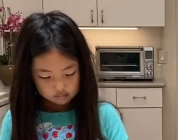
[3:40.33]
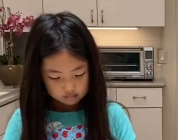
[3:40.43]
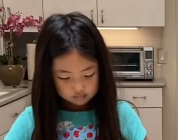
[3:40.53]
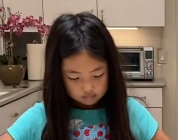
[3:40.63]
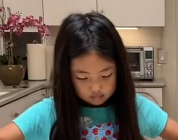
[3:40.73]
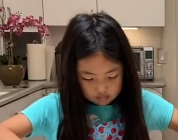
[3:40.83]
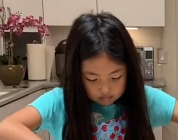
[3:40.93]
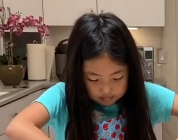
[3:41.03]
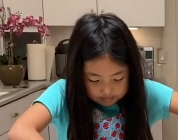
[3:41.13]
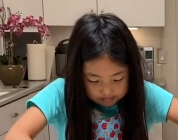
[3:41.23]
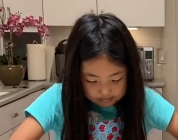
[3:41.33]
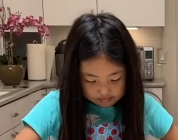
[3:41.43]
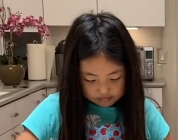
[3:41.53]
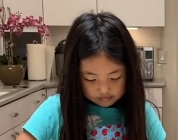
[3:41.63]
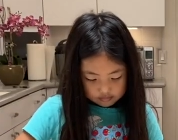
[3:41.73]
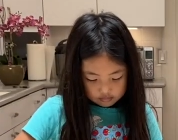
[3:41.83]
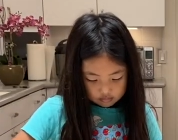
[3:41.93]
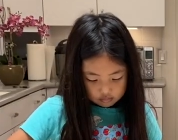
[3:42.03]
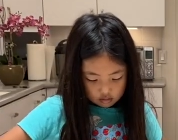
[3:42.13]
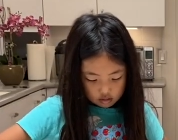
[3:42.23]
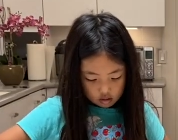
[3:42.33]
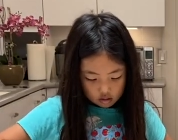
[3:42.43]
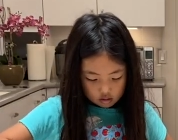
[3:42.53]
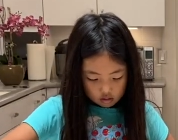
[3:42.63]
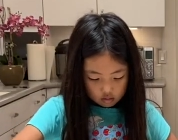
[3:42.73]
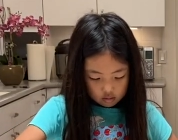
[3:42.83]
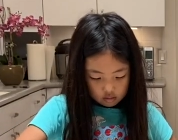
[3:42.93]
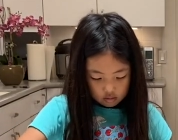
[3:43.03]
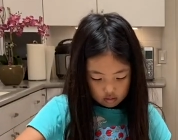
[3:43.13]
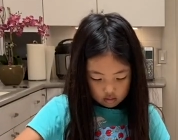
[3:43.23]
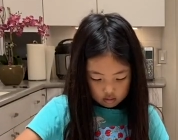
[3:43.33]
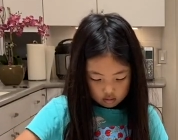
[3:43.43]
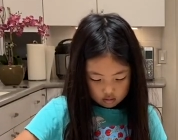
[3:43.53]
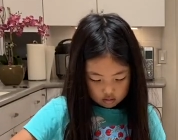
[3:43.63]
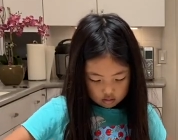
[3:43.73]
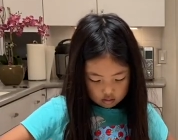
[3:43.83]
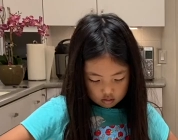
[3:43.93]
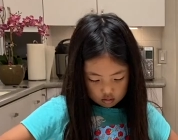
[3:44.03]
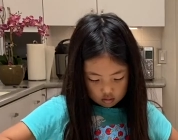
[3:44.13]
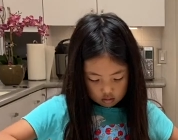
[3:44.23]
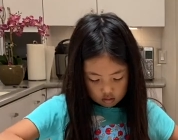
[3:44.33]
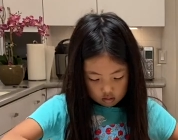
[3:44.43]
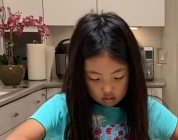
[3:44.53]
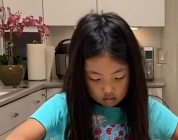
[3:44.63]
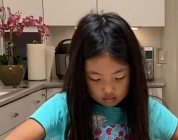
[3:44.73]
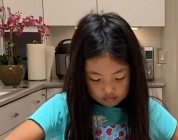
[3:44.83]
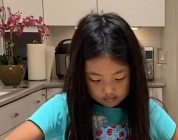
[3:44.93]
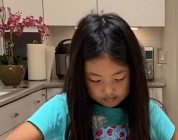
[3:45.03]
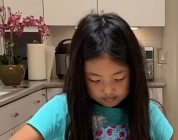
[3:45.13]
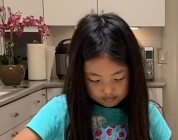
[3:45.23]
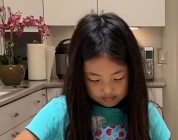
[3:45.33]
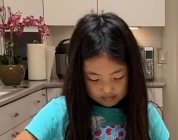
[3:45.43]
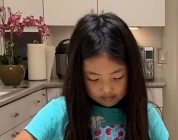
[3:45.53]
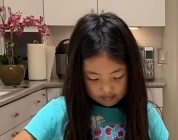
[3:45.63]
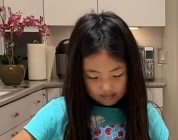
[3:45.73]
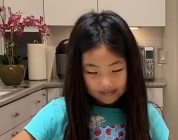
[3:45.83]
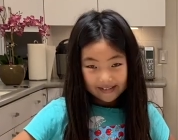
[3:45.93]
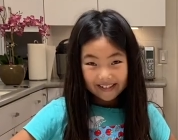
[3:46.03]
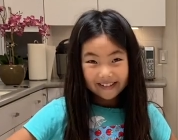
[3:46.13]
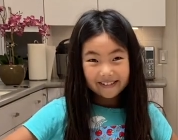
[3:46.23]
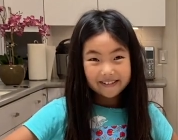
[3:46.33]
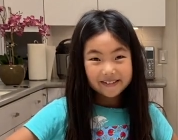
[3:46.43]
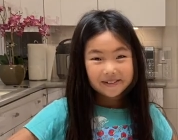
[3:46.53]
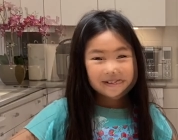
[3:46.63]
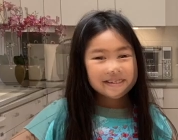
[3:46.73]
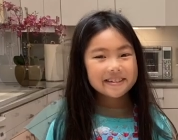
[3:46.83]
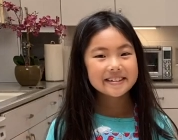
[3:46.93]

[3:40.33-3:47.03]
No one is speaking in this clip.